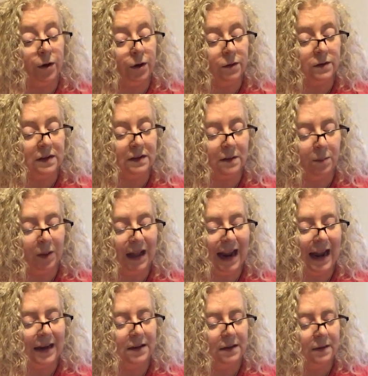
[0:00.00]
this
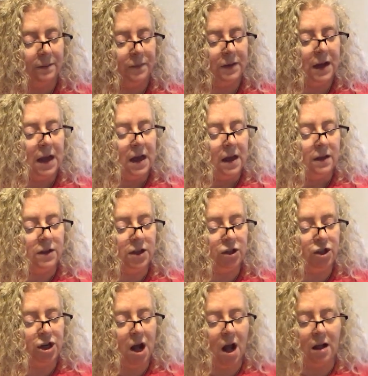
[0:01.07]
idea produces a
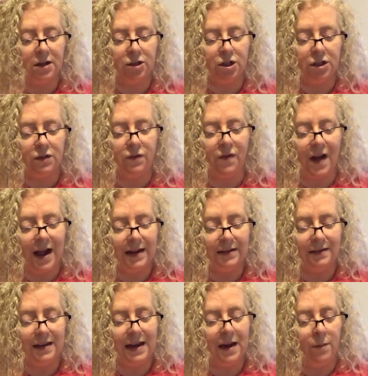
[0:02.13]
plant. The
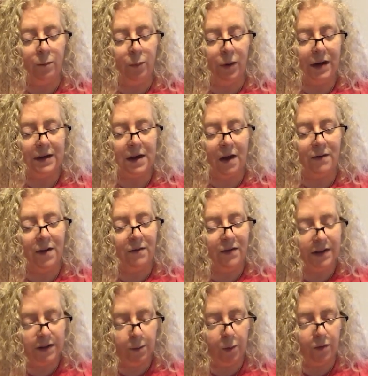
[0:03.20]
geologist
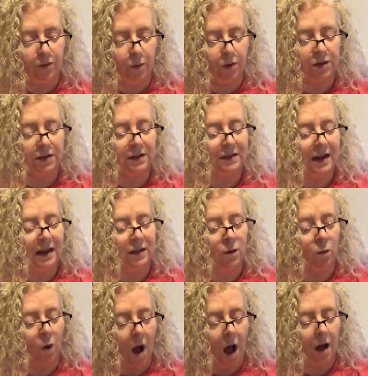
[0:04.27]
finds the imprint of
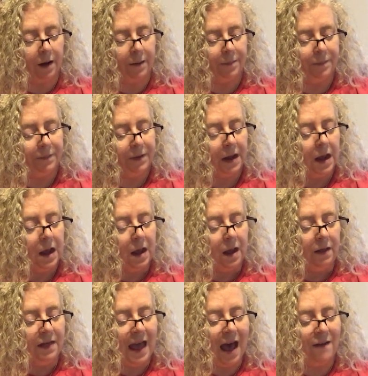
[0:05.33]
invisible forces in the
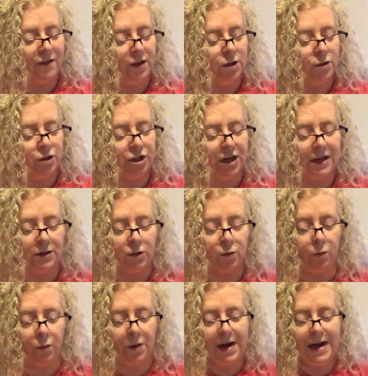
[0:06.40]
rock.
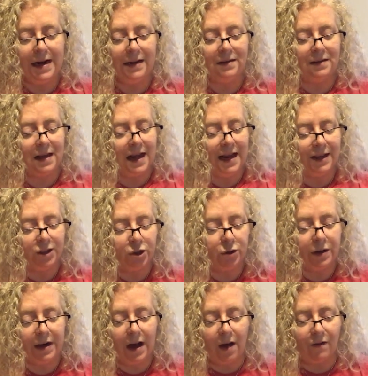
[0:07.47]
The evolutionist
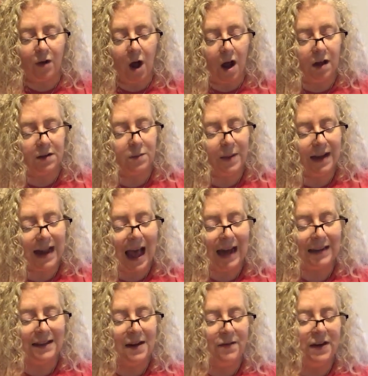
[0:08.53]
reads the
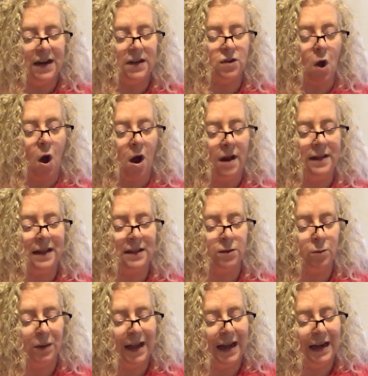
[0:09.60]
history of cosmic
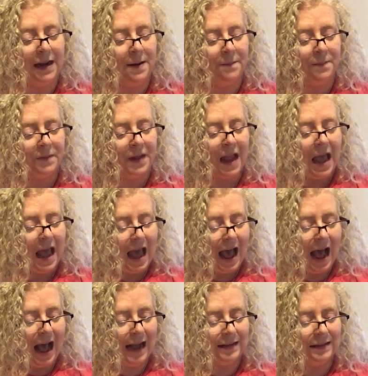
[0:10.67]
activities on this
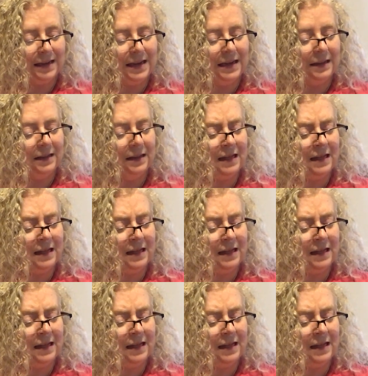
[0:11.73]
planet